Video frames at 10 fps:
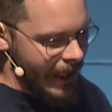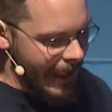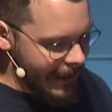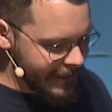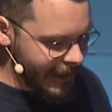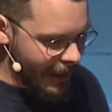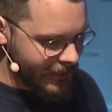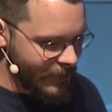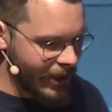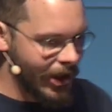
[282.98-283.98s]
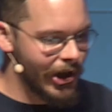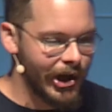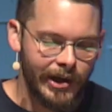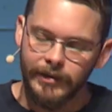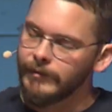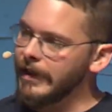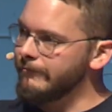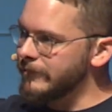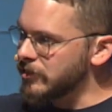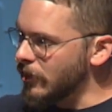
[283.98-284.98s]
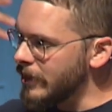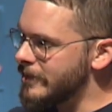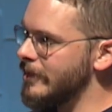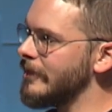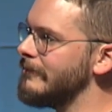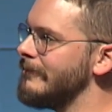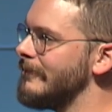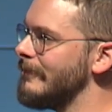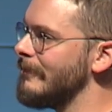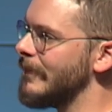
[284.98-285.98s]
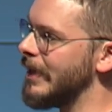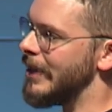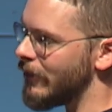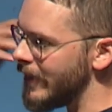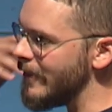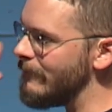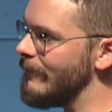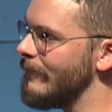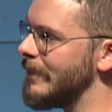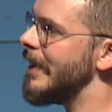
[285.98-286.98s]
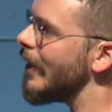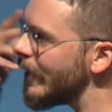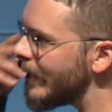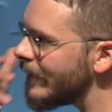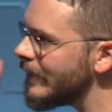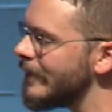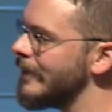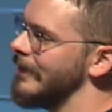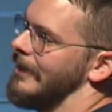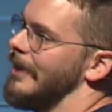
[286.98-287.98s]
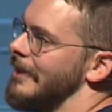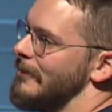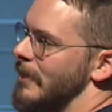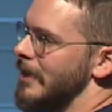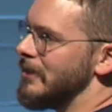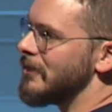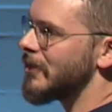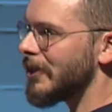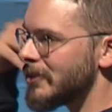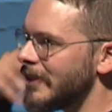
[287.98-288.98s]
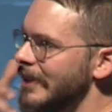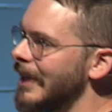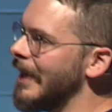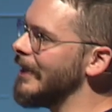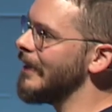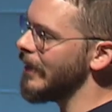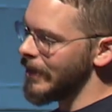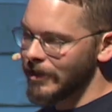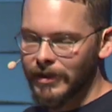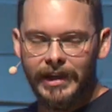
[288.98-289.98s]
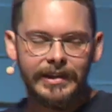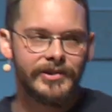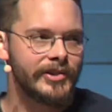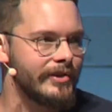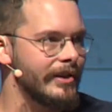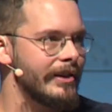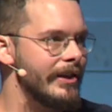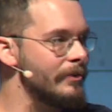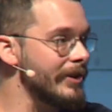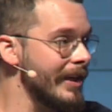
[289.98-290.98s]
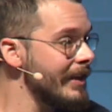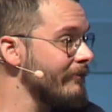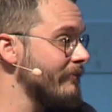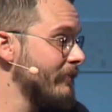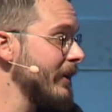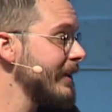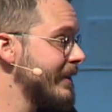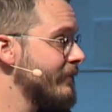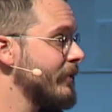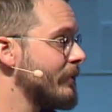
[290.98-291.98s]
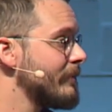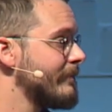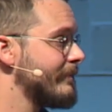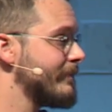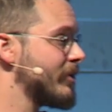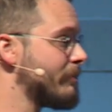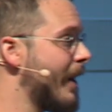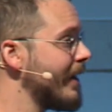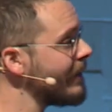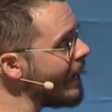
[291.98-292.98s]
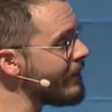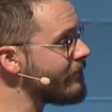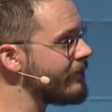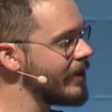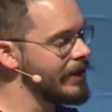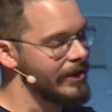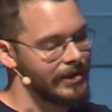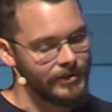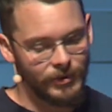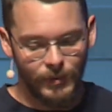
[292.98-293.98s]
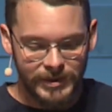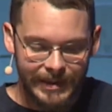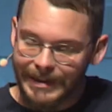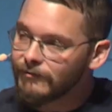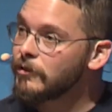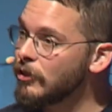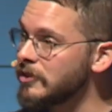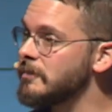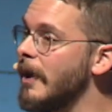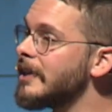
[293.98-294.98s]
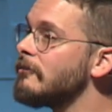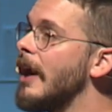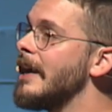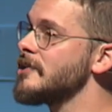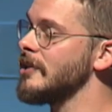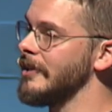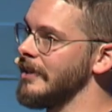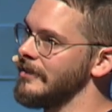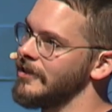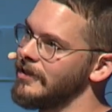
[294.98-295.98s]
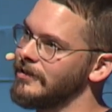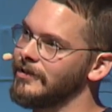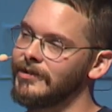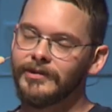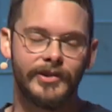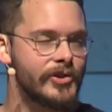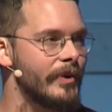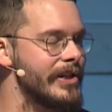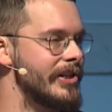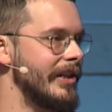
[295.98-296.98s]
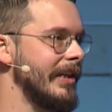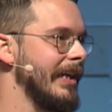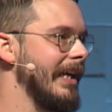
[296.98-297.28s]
And as I got to my car, started to hear him yelling and cursing. And you know, again, he was in a really difficult spot in life. So he wasn't, you know, responding rationally to this situation.